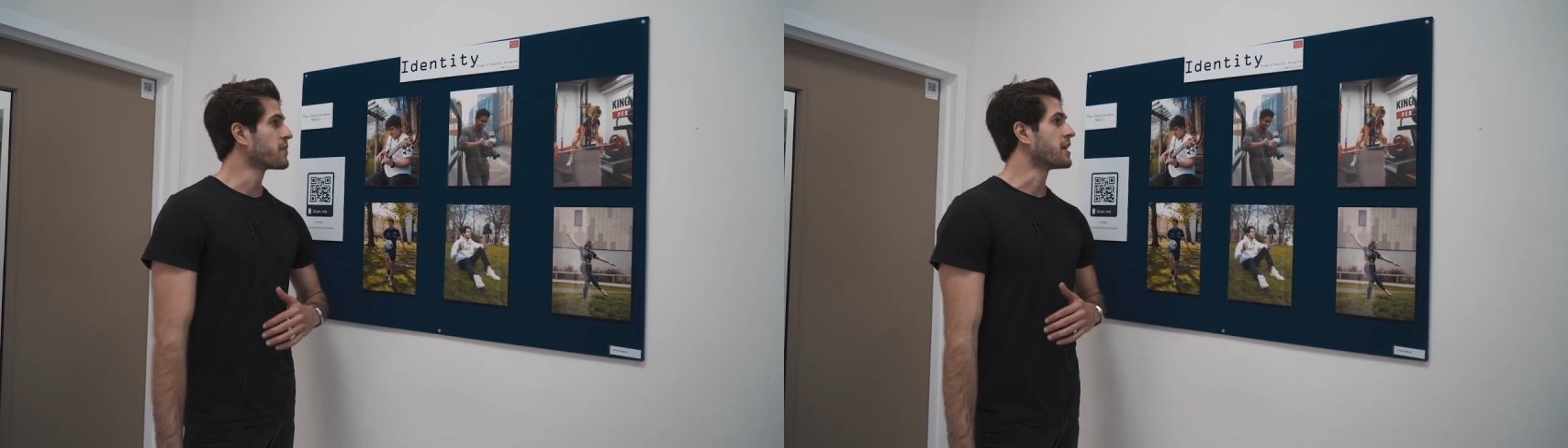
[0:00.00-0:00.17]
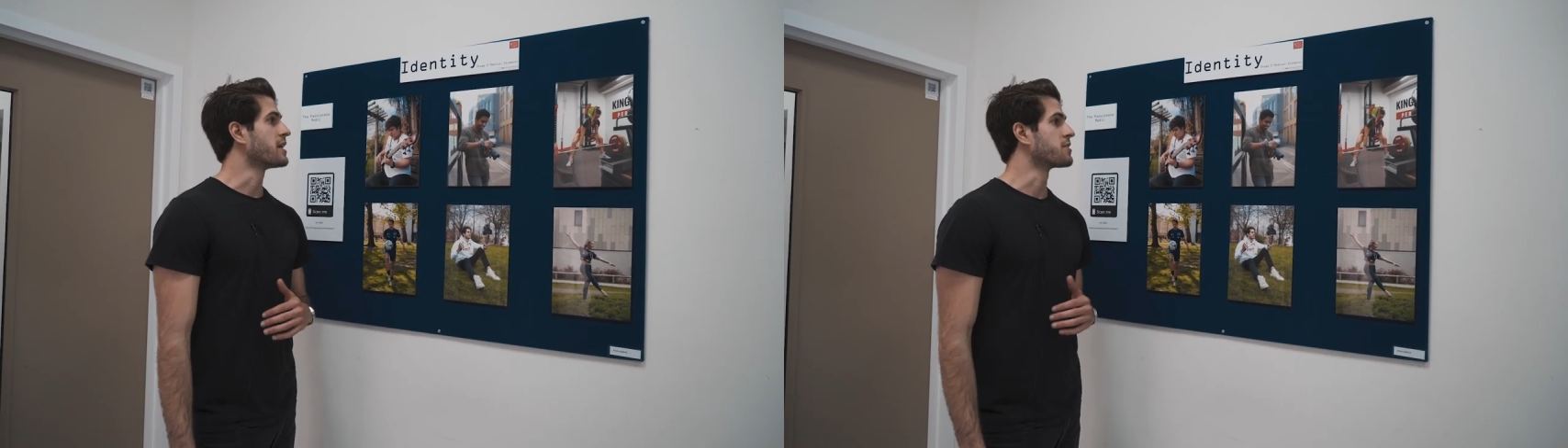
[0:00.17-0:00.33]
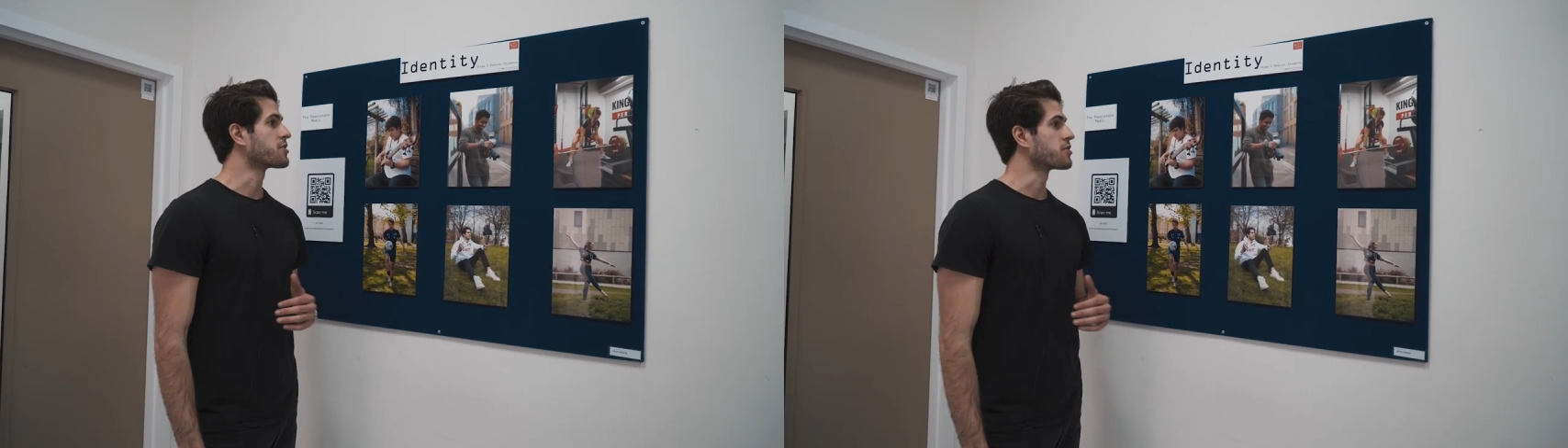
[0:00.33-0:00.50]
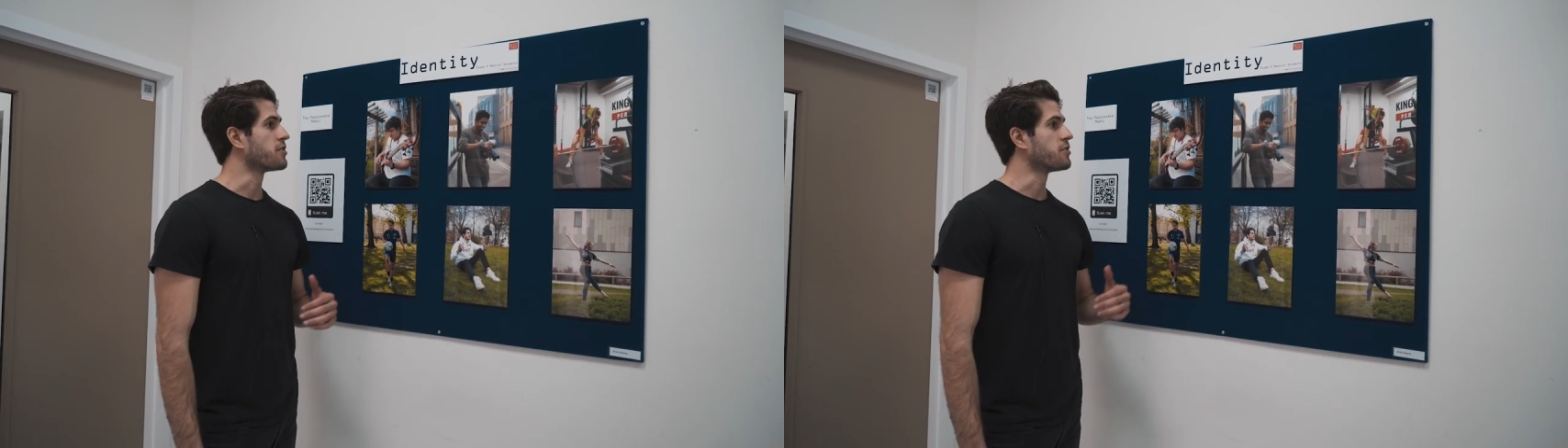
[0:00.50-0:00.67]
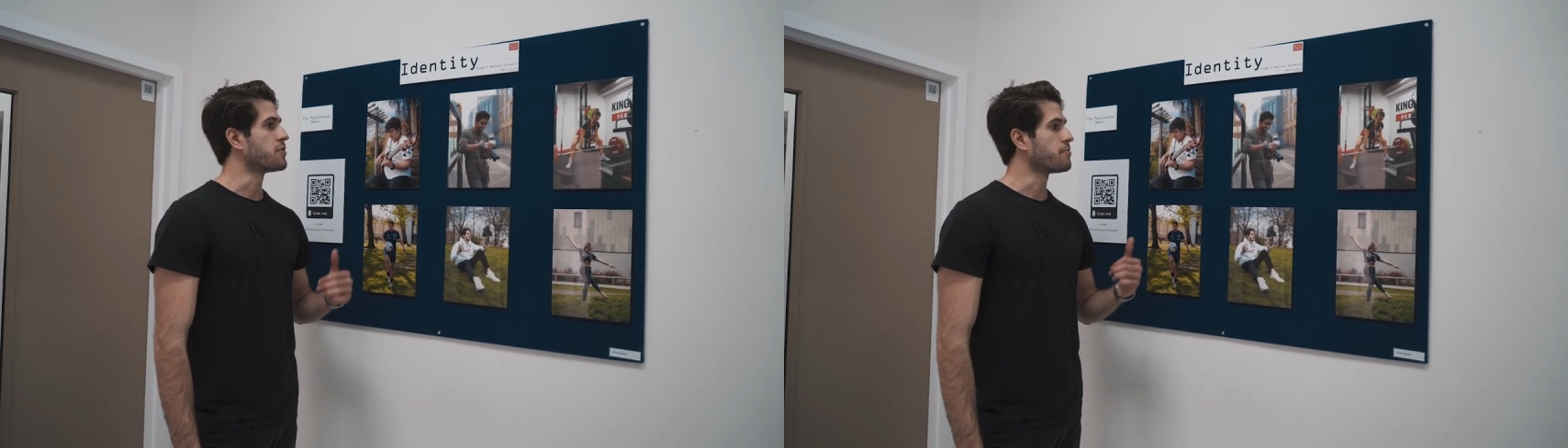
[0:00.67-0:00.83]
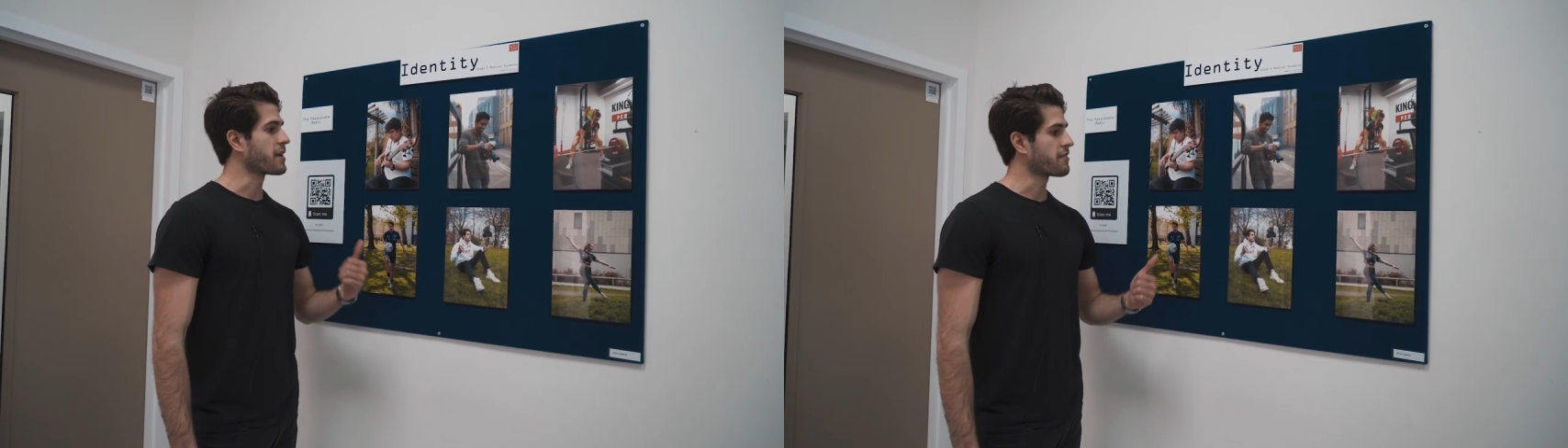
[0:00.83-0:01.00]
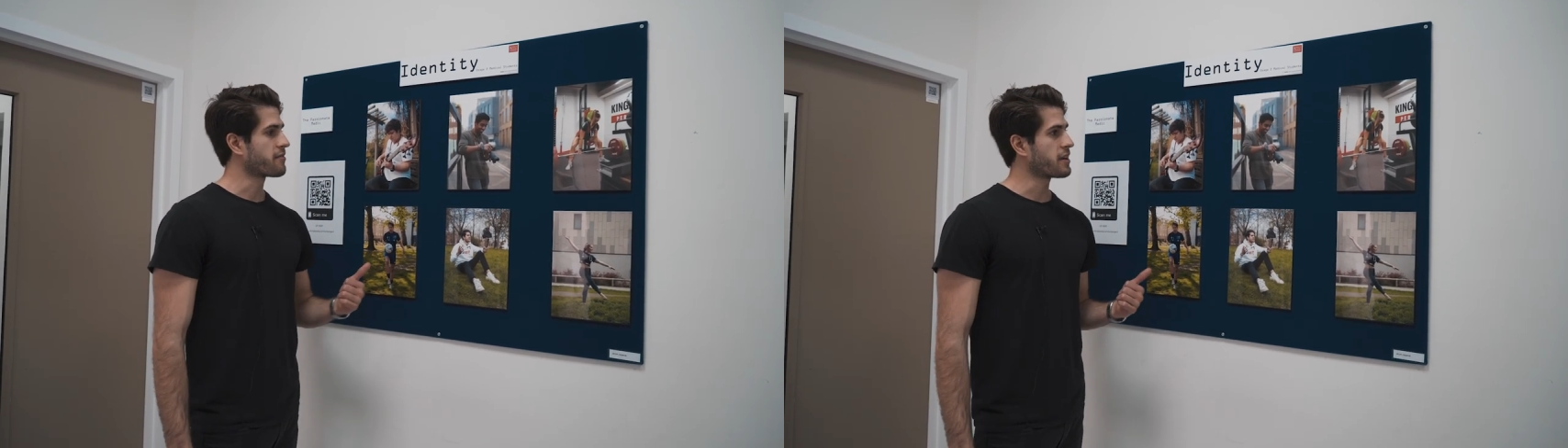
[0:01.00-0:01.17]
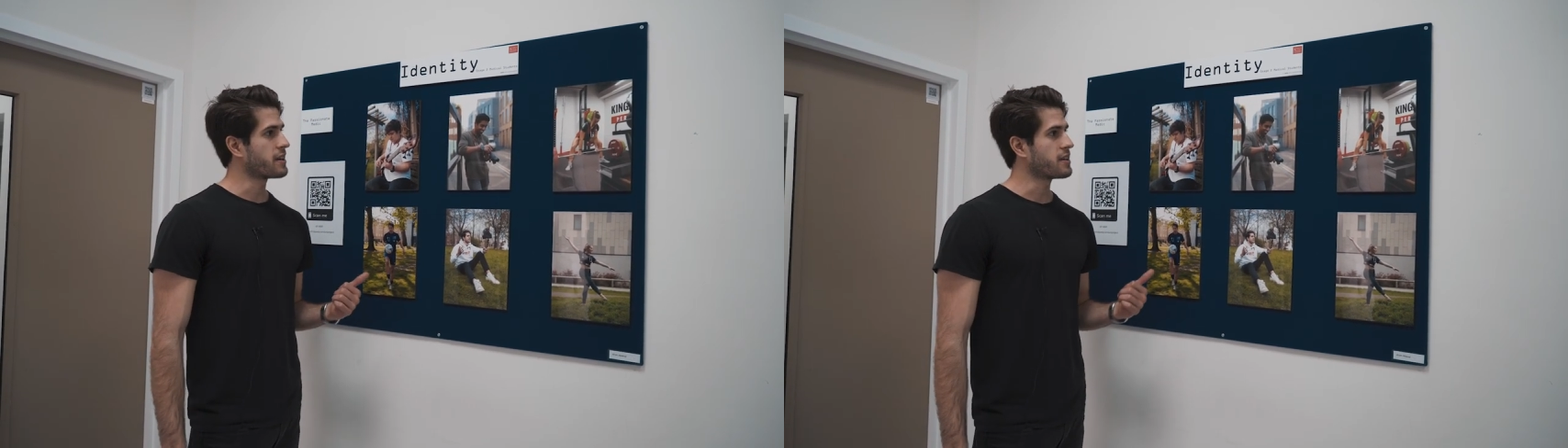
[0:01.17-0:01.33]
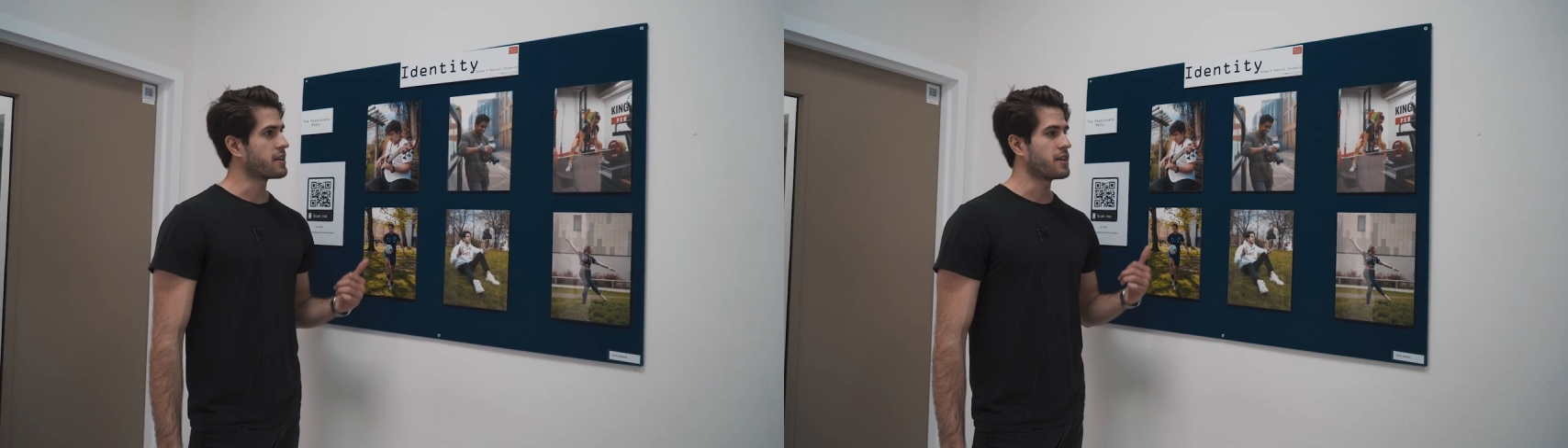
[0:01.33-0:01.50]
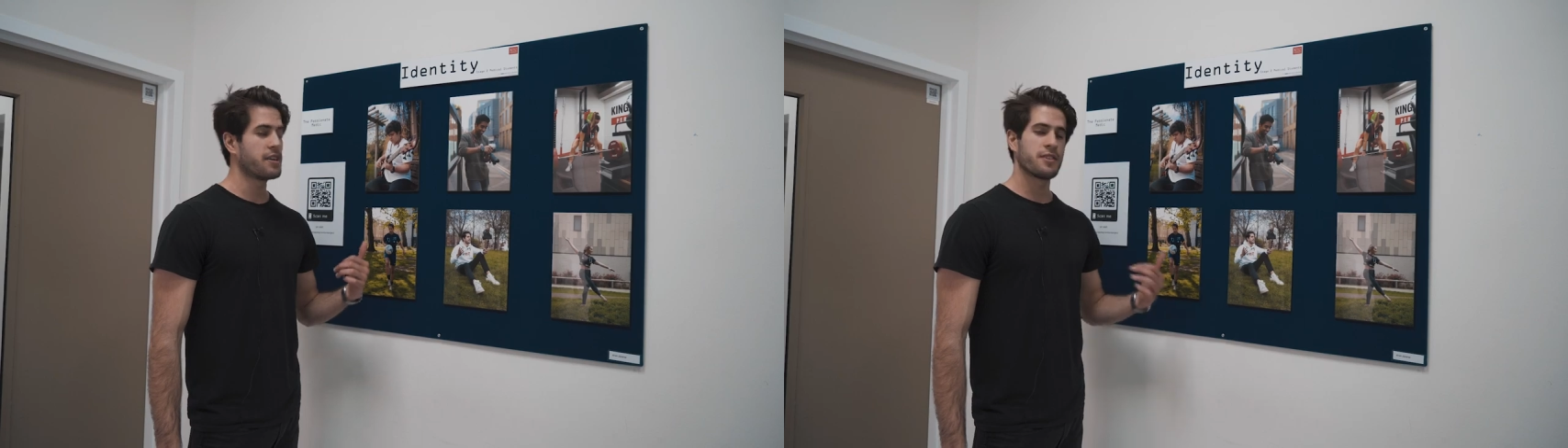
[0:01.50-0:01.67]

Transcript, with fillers: And so my friend, he